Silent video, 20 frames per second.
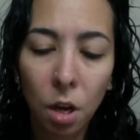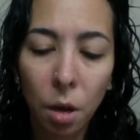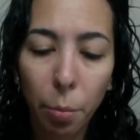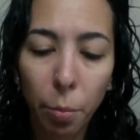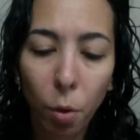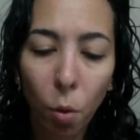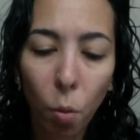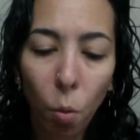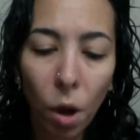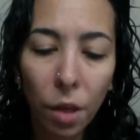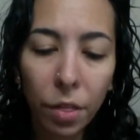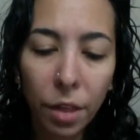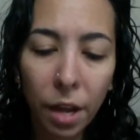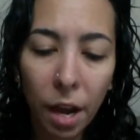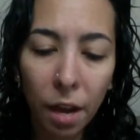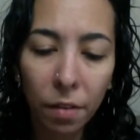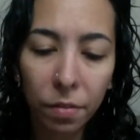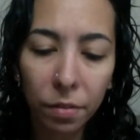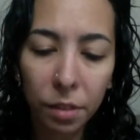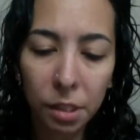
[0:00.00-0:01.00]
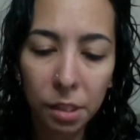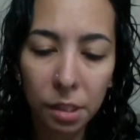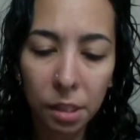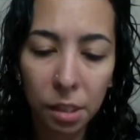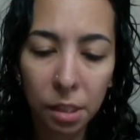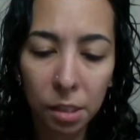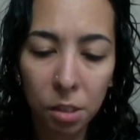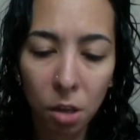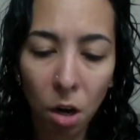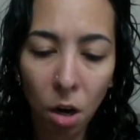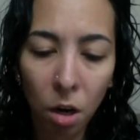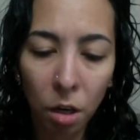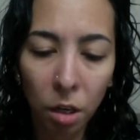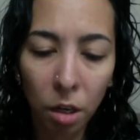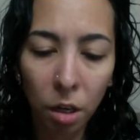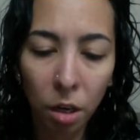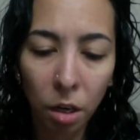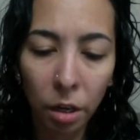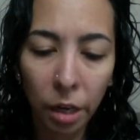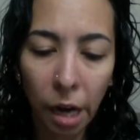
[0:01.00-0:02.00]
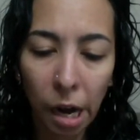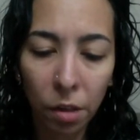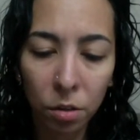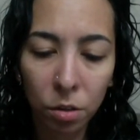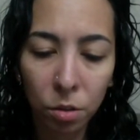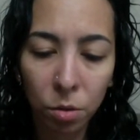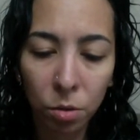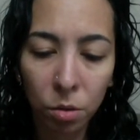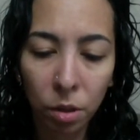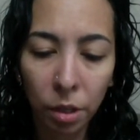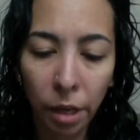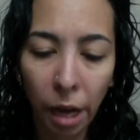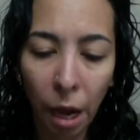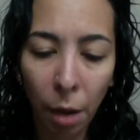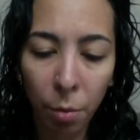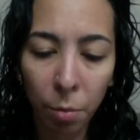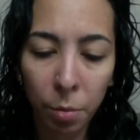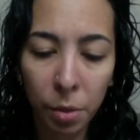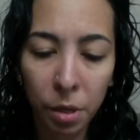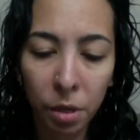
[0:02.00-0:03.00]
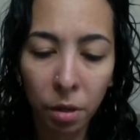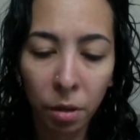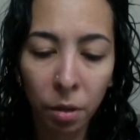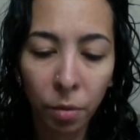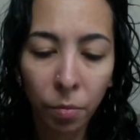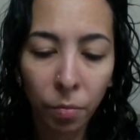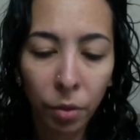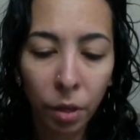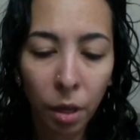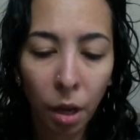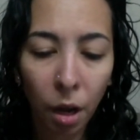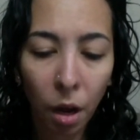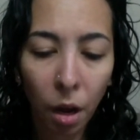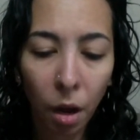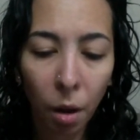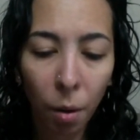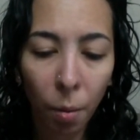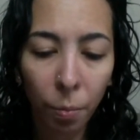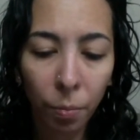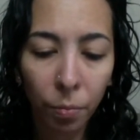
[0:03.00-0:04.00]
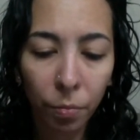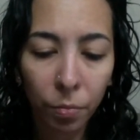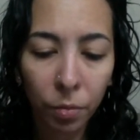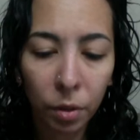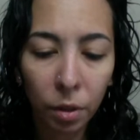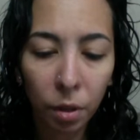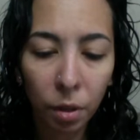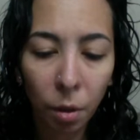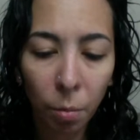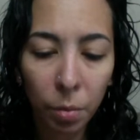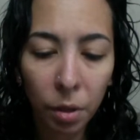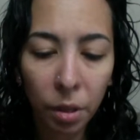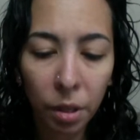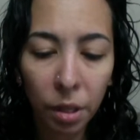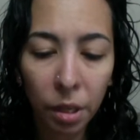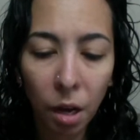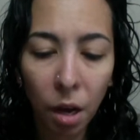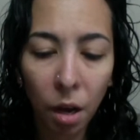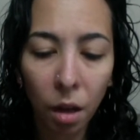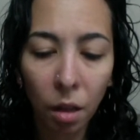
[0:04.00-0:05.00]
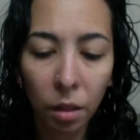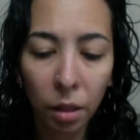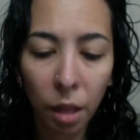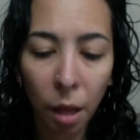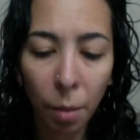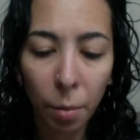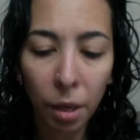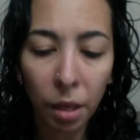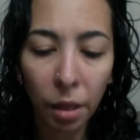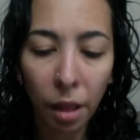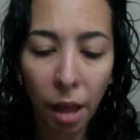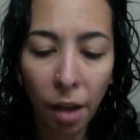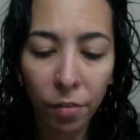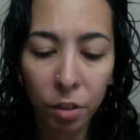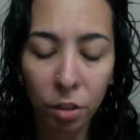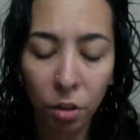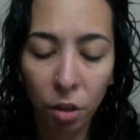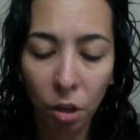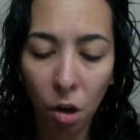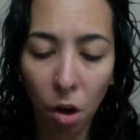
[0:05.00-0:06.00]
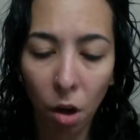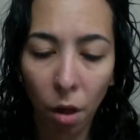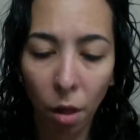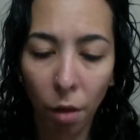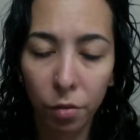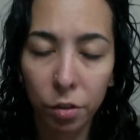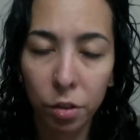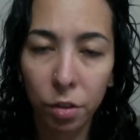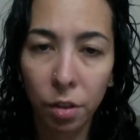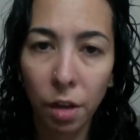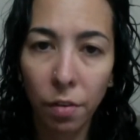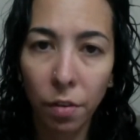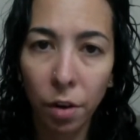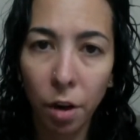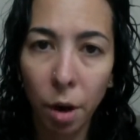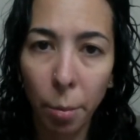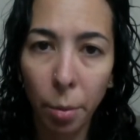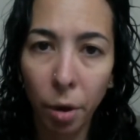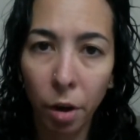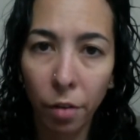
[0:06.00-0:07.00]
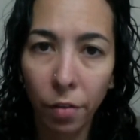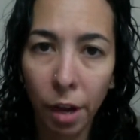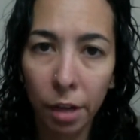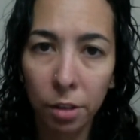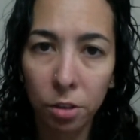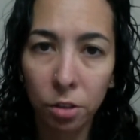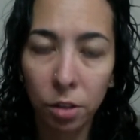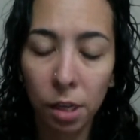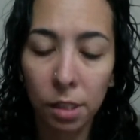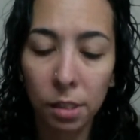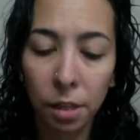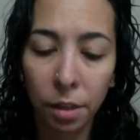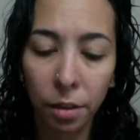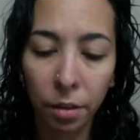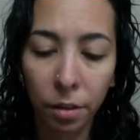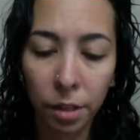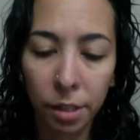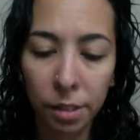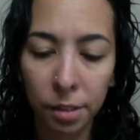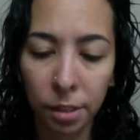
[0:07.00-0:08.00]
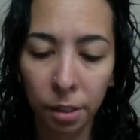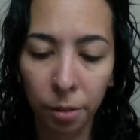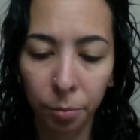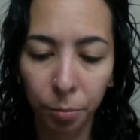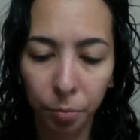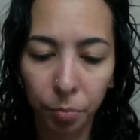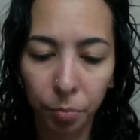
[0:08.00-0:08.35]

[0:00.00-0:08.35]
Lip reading: But what they have listed is arnica, calendula, chamomile, camellia, lemon, lavender, and olive. So they have a number of extracts that they're listing.